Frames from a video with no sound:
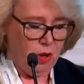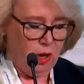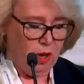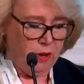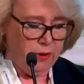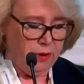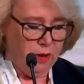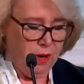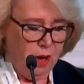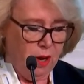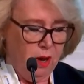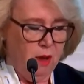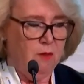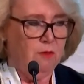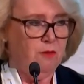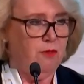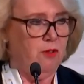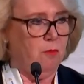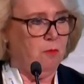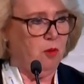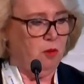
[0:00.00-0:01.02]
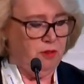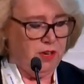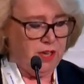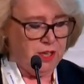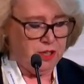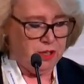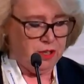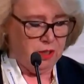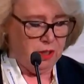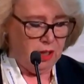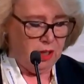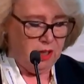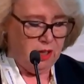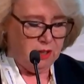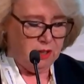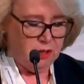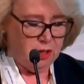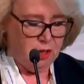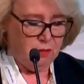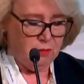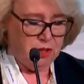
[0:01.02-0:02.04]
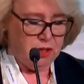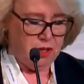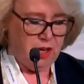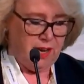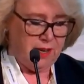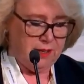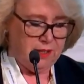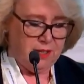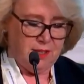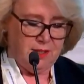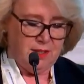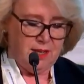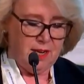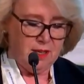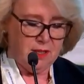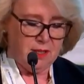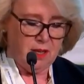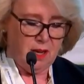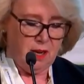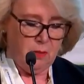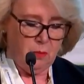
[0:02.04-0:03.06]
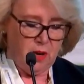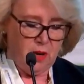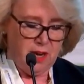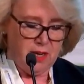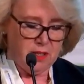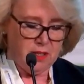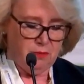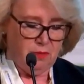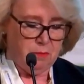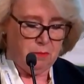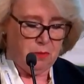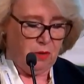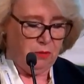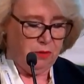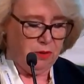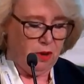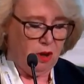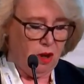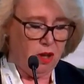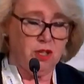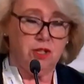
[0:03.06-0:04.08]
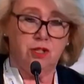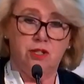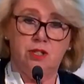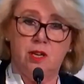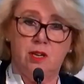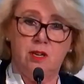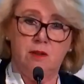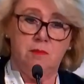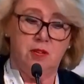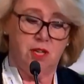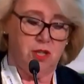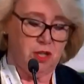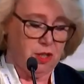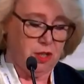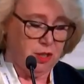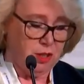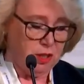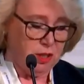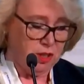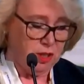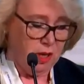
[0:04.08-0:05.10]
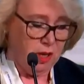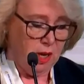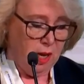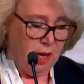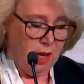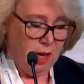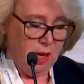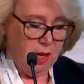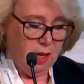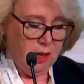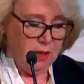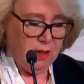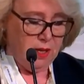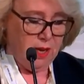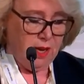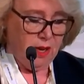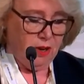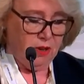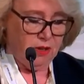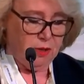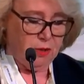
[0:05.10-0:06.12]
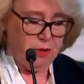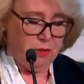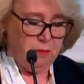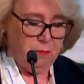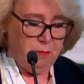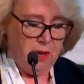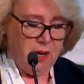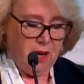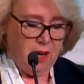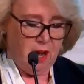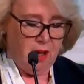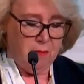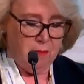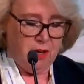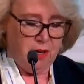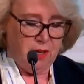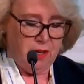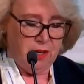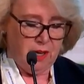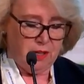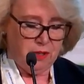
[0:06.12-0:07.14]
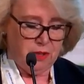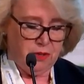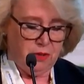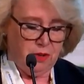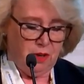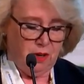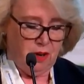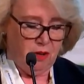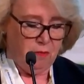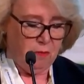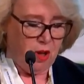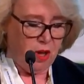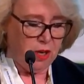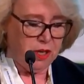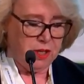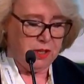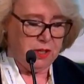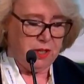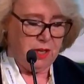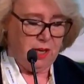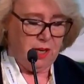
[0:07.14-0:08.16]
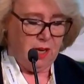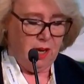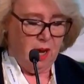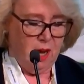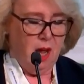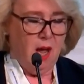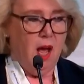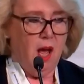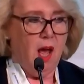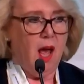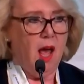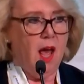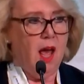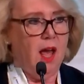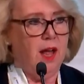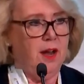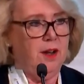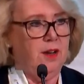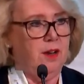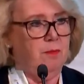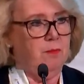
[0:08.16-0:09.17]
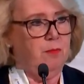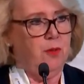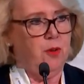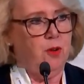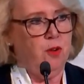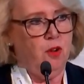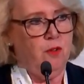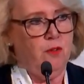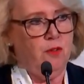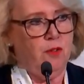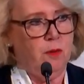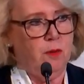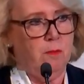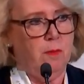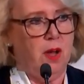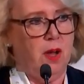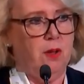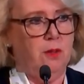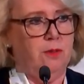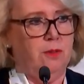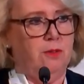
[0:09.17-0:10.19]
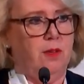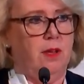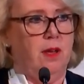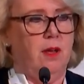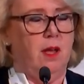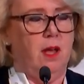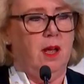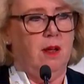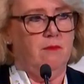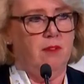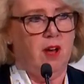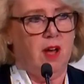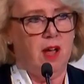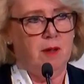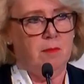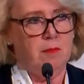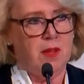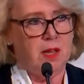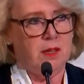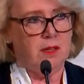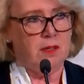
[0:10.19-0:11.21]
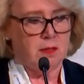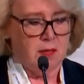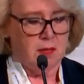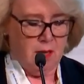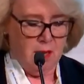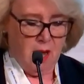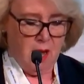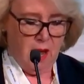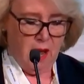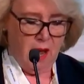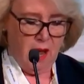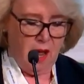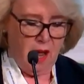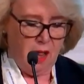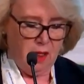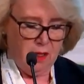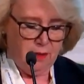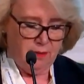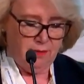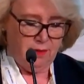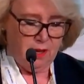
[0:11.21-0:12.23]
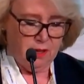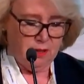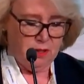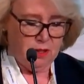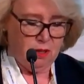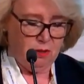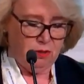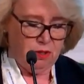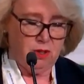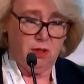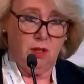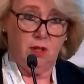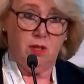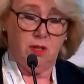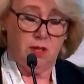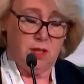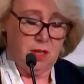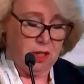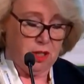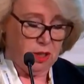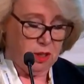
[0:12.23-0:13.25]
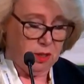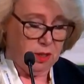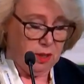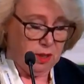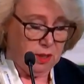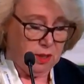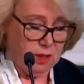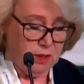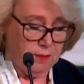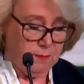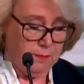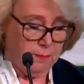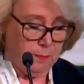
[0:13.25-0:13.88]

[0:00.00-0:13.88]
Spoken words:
the world, from originally associating textile waste with both costs and emissions. They could soon become an industrial commodity and improve both environment, health, and social conditions.